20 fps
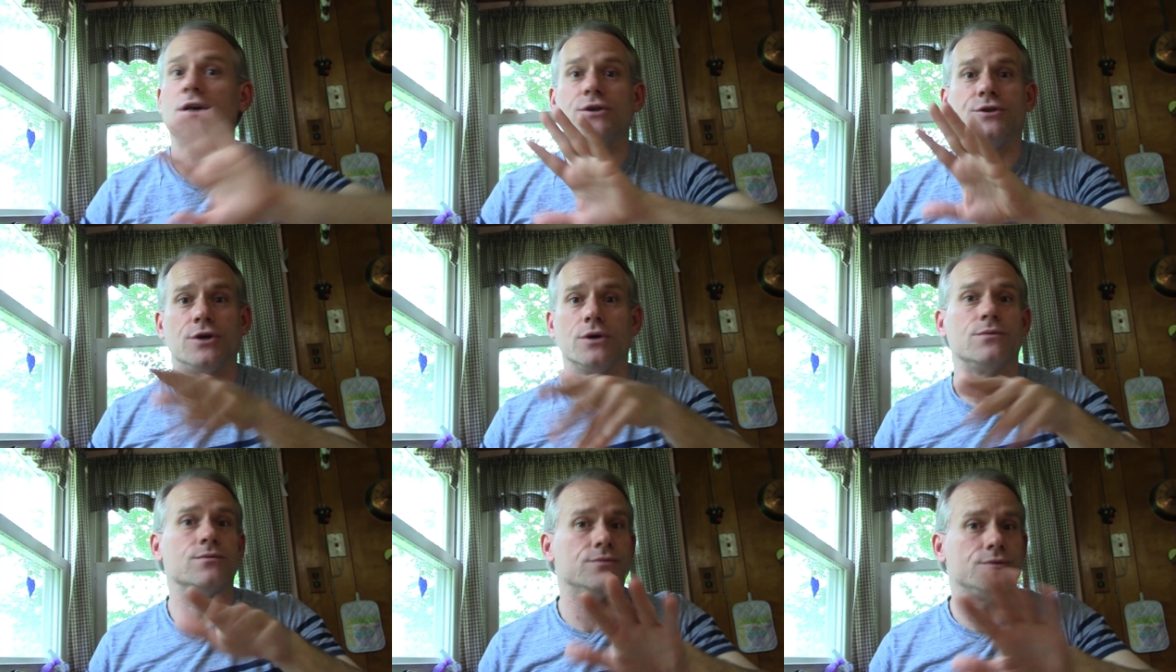
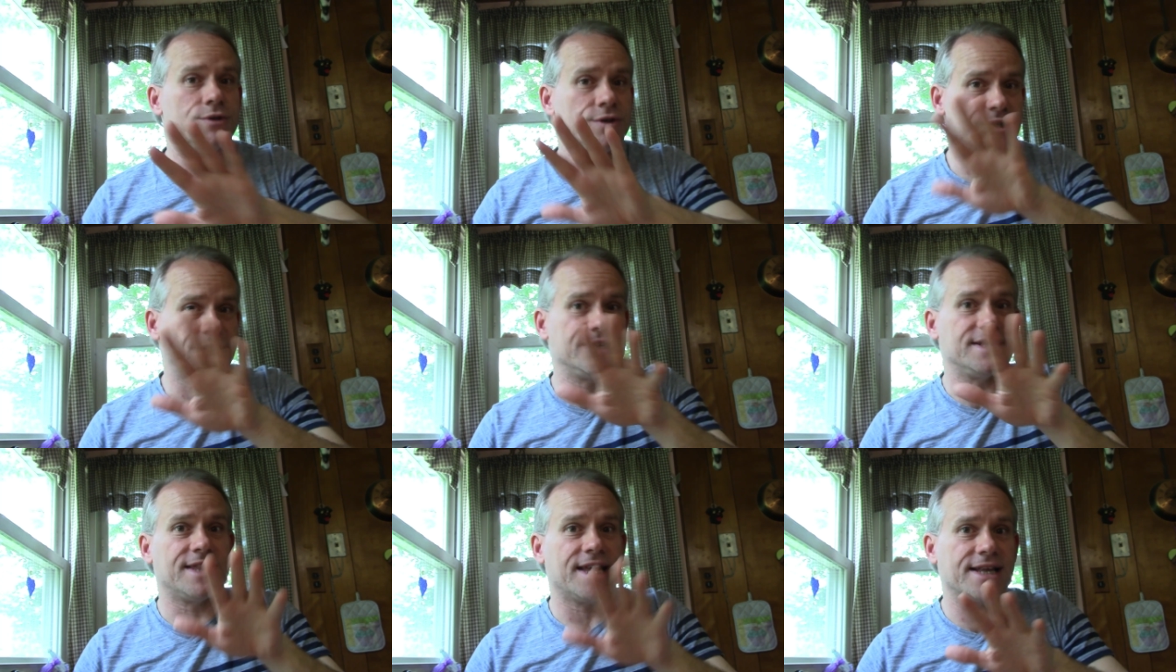don't
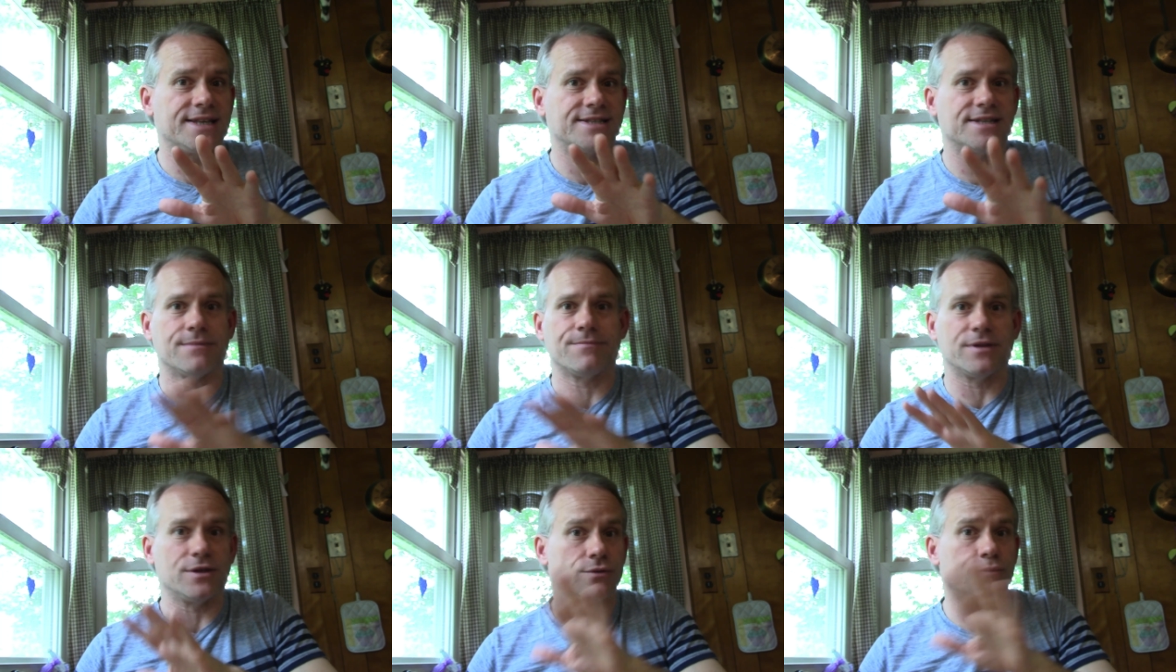see that's
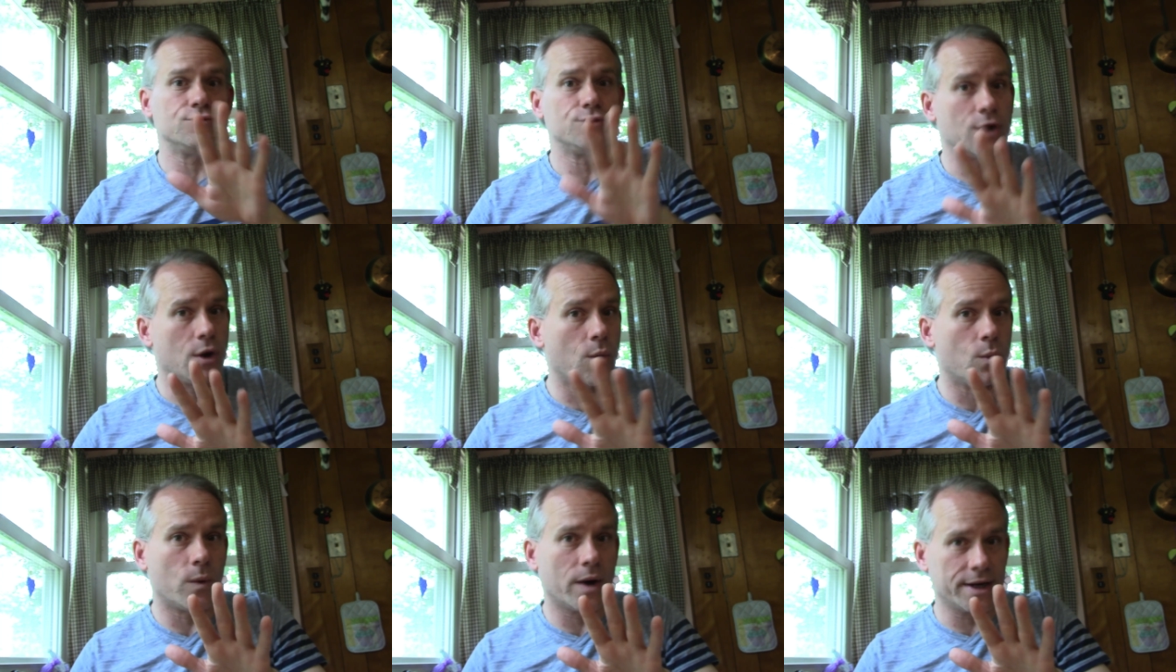something you
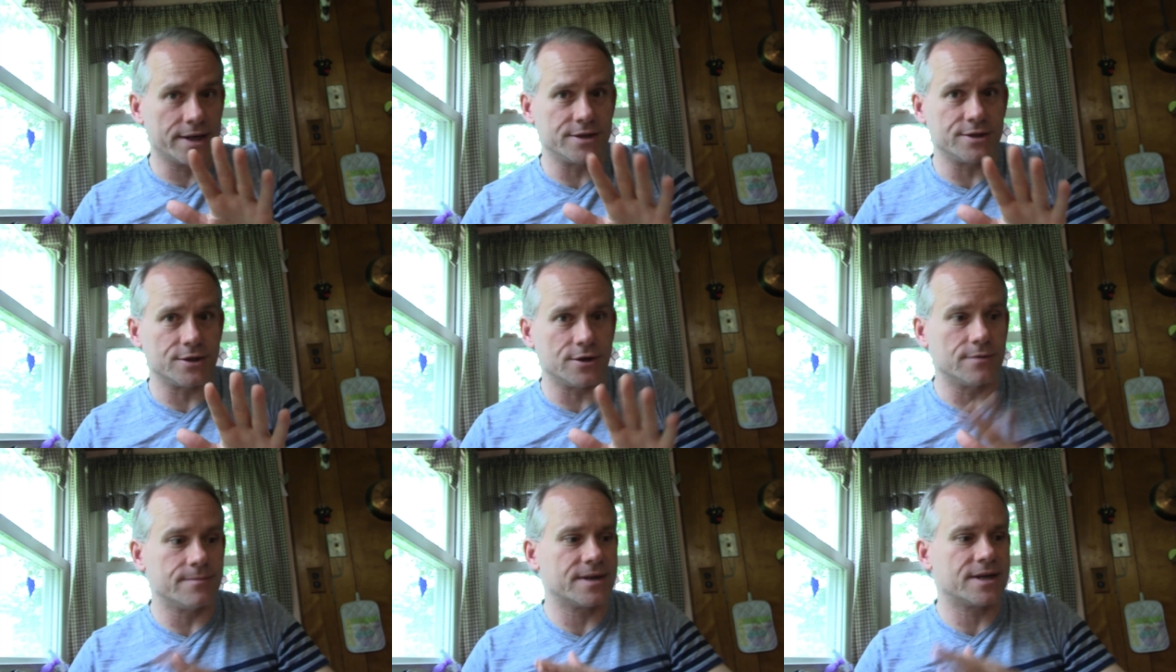don't want to
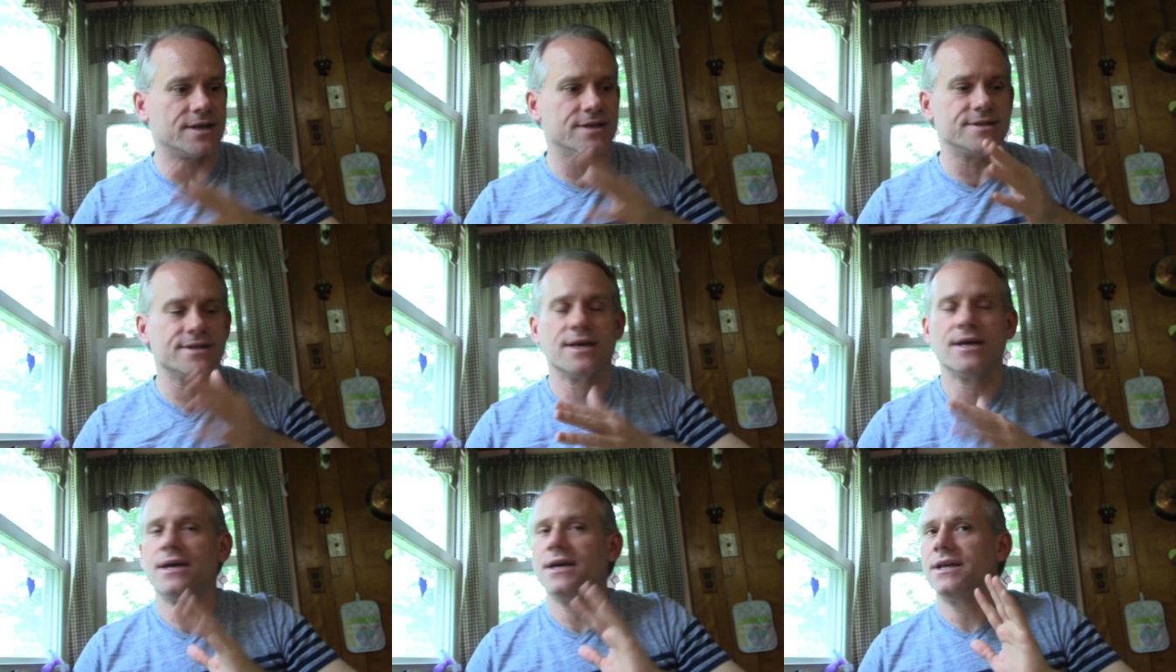do
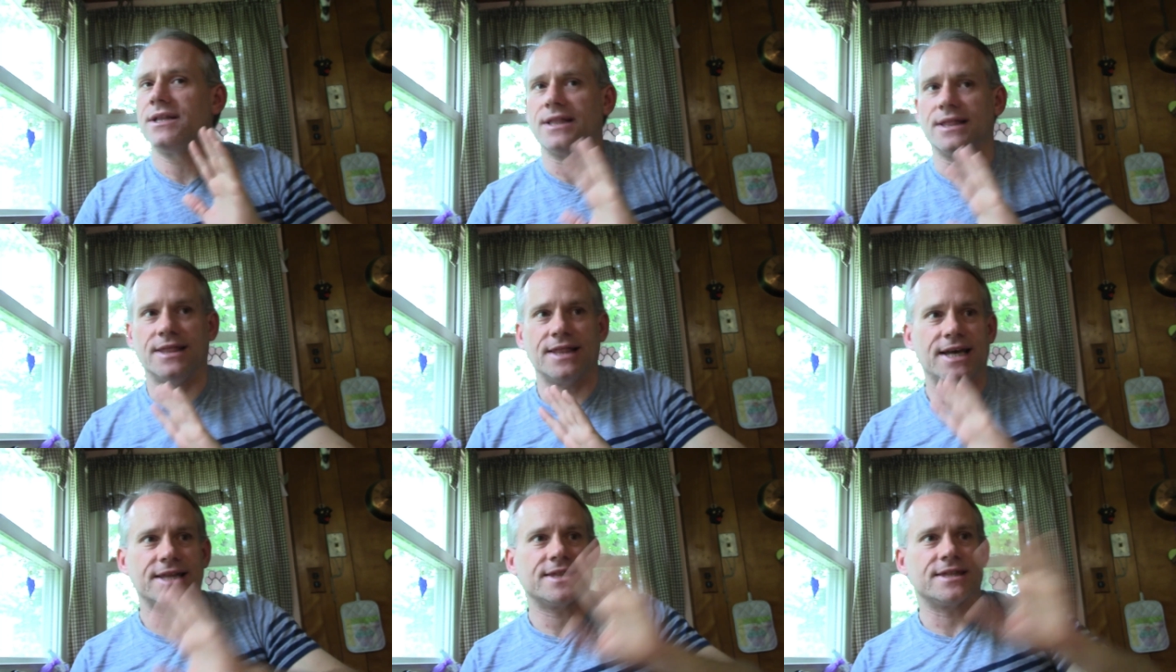because
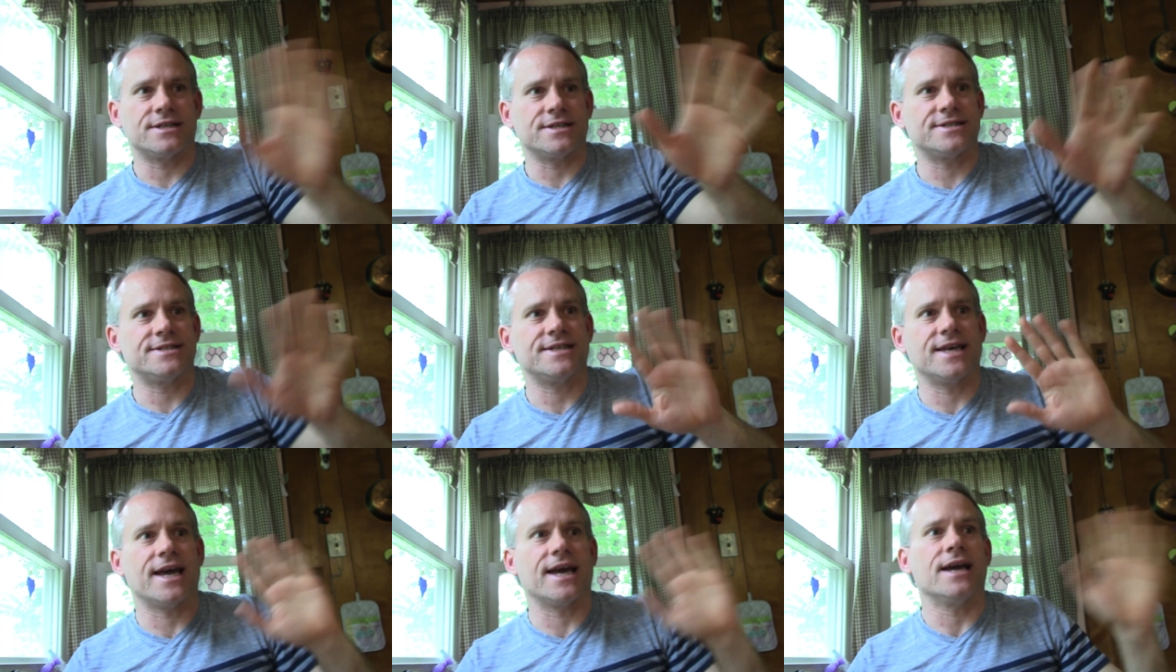let
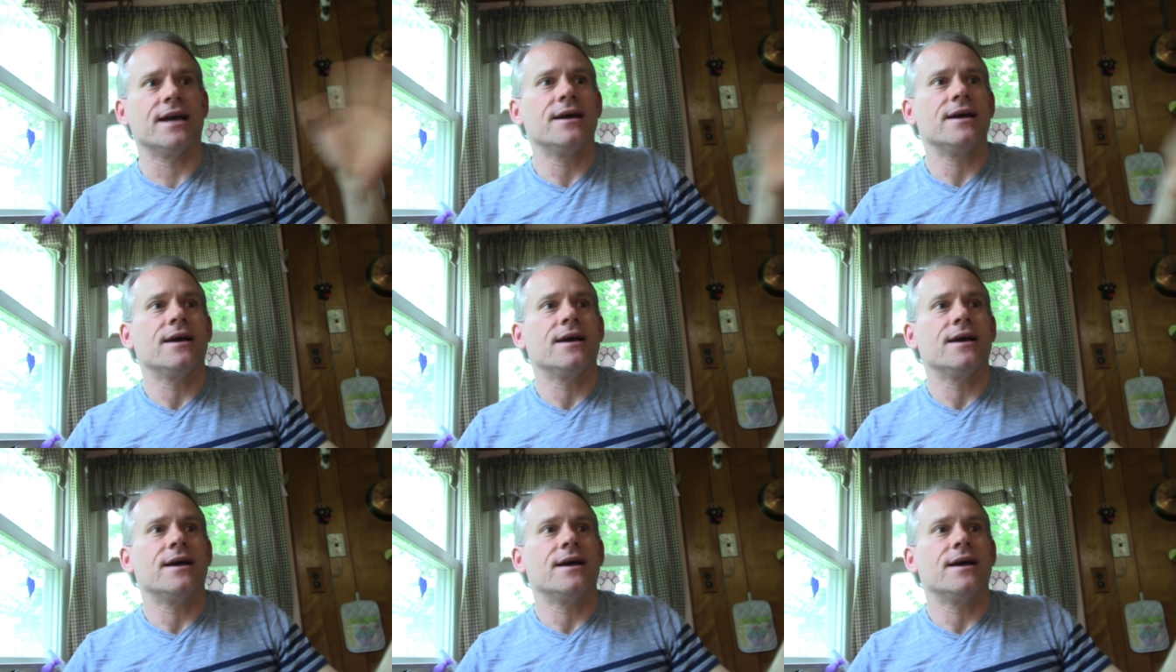just say